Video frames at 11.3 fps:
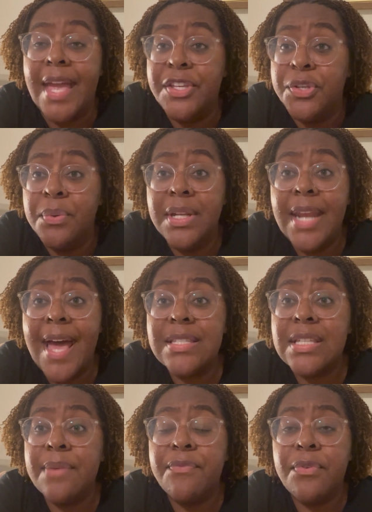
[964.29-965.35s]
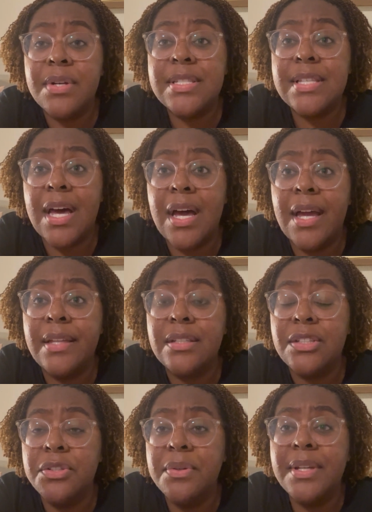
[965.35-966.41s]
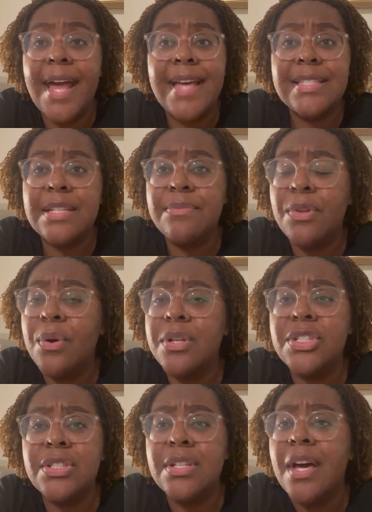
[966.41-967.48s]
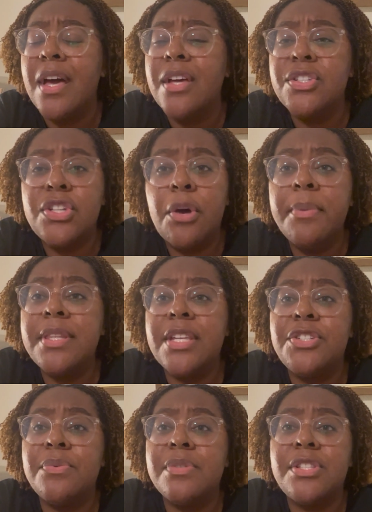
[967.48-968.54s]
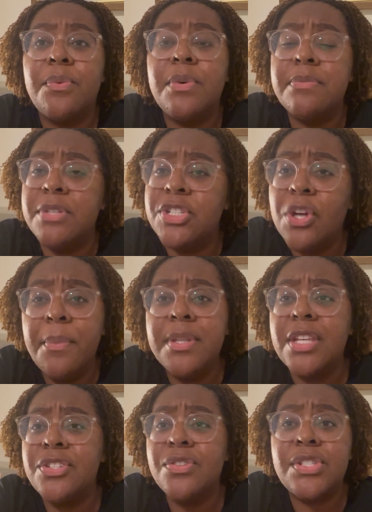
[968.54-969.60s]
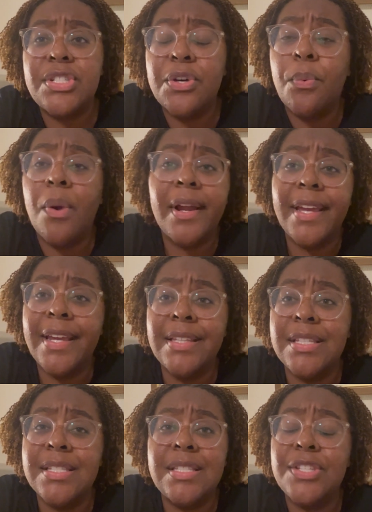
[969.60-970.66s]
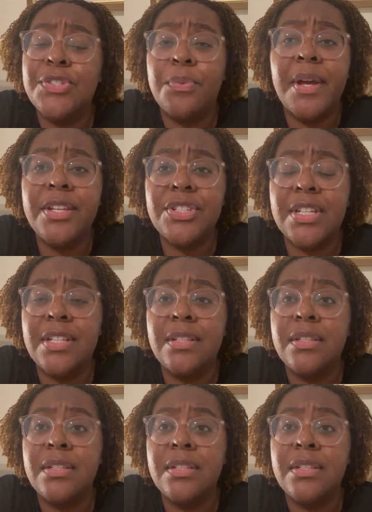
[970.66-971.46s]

You can ask Him for a sign. You can ask Him, Lord, show me that you are still with me. Show me that you're still working in this situation.